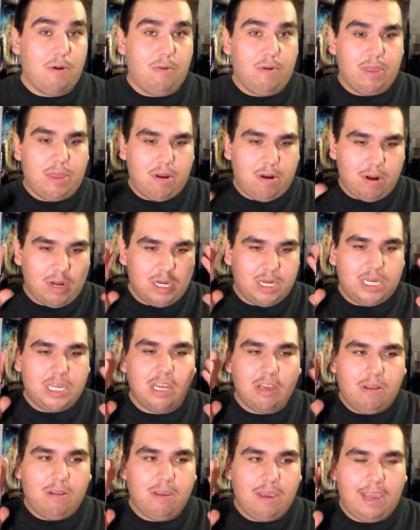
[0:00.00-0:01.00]
but with her
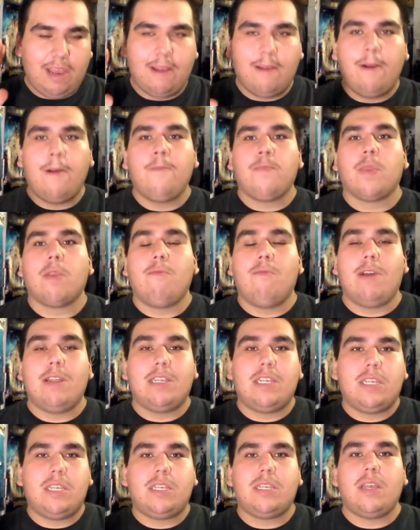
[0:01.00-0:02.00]
dealing with
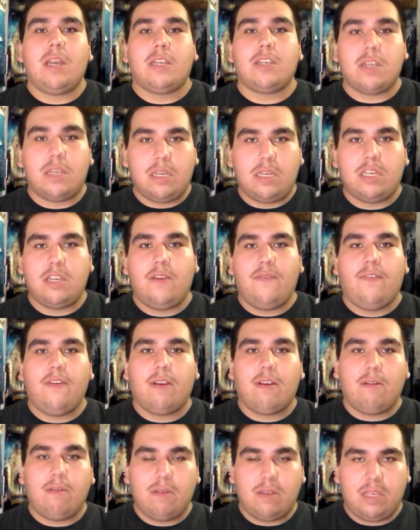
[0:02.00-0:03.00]
such a
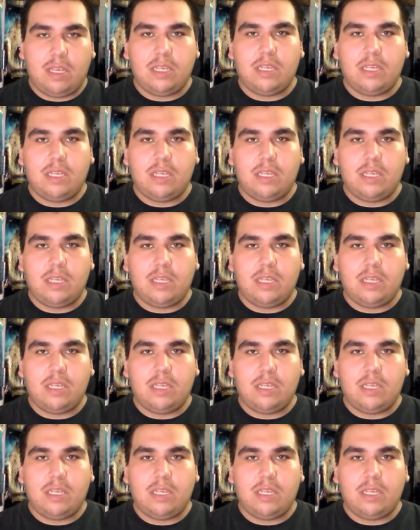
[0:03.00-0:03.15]
difficult